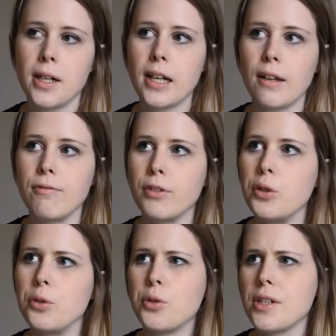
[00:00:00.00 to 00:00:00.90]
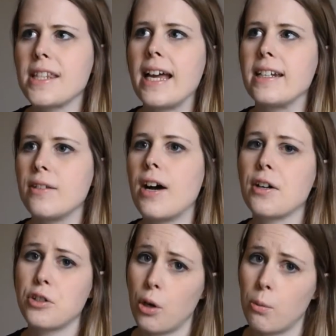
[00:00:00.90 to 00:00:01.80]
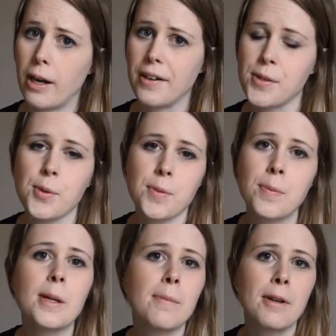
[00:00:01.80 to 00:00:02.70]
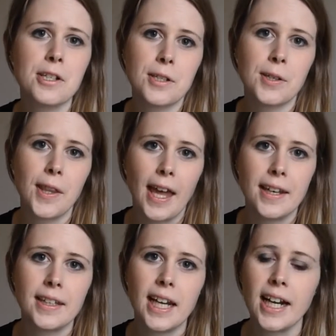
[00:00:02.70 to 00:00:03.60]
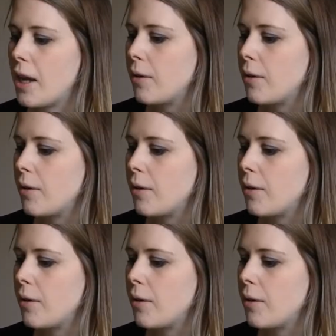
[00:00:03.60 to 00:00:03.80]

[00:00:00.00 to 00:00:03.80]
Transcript: and I flew towards the end of October, so it was pretty much near the end there.